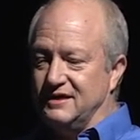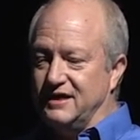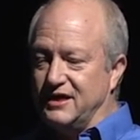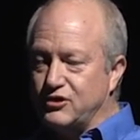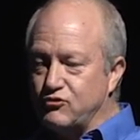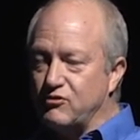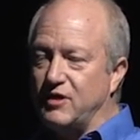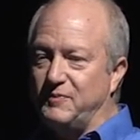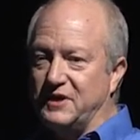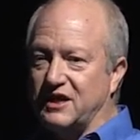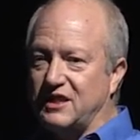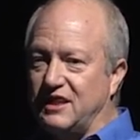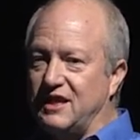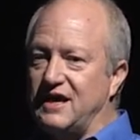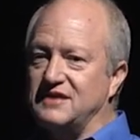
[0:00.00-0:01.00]
I grew up in a
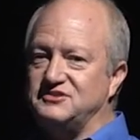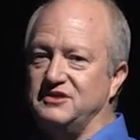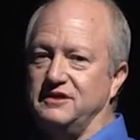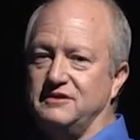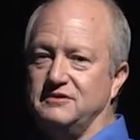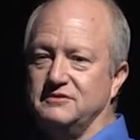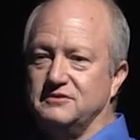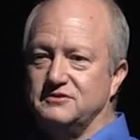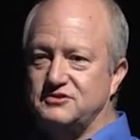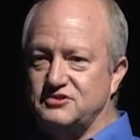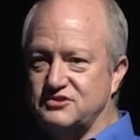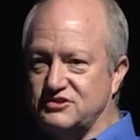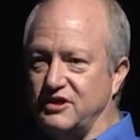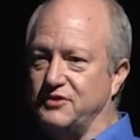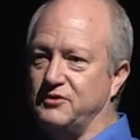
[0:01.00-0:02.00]
classic
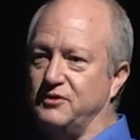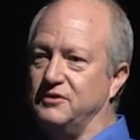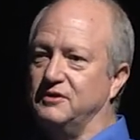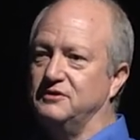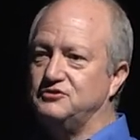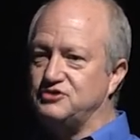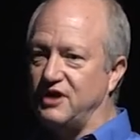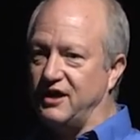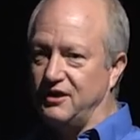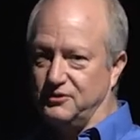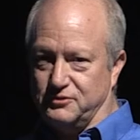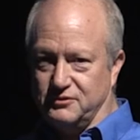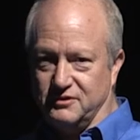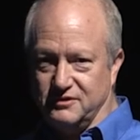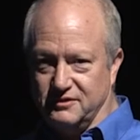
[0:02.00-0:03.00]
Southern
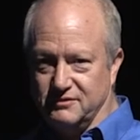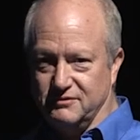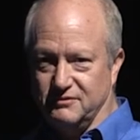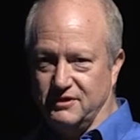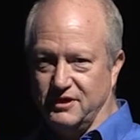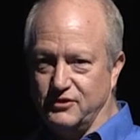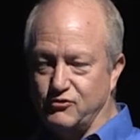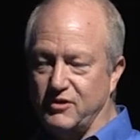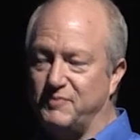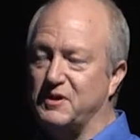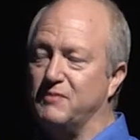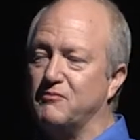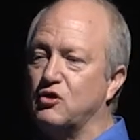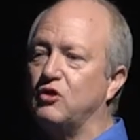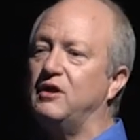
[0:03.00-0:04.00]
childhood. I grew up
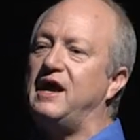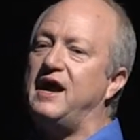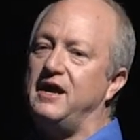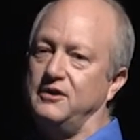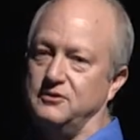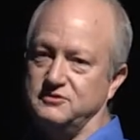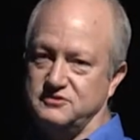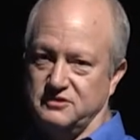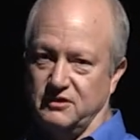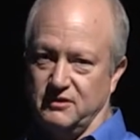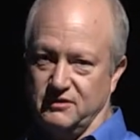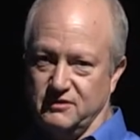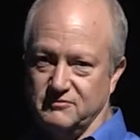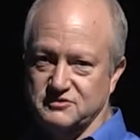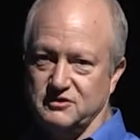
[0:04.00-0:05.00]
in a Merle Haggard
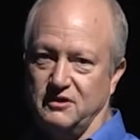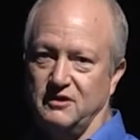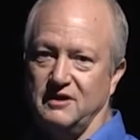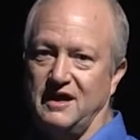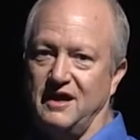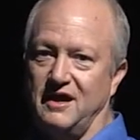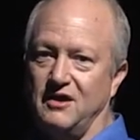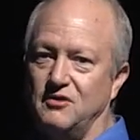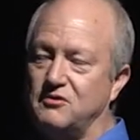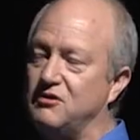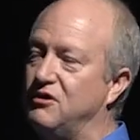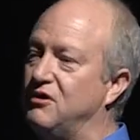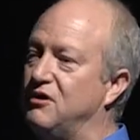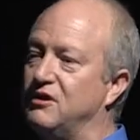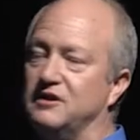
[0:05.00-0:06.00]
song. It was all
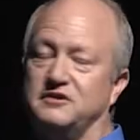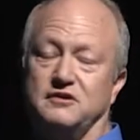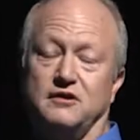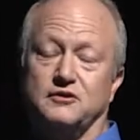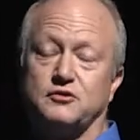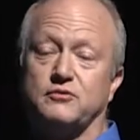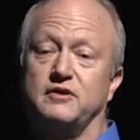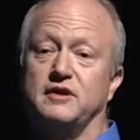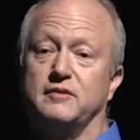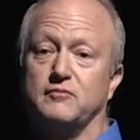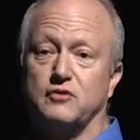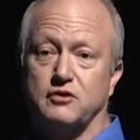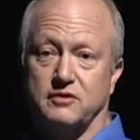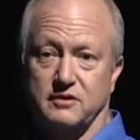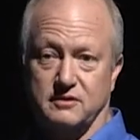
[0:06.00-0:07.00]
alcohol, adultery, and
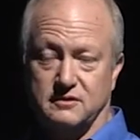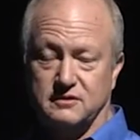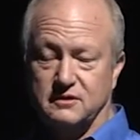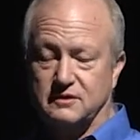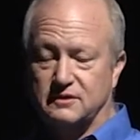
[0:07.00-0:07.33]
murder.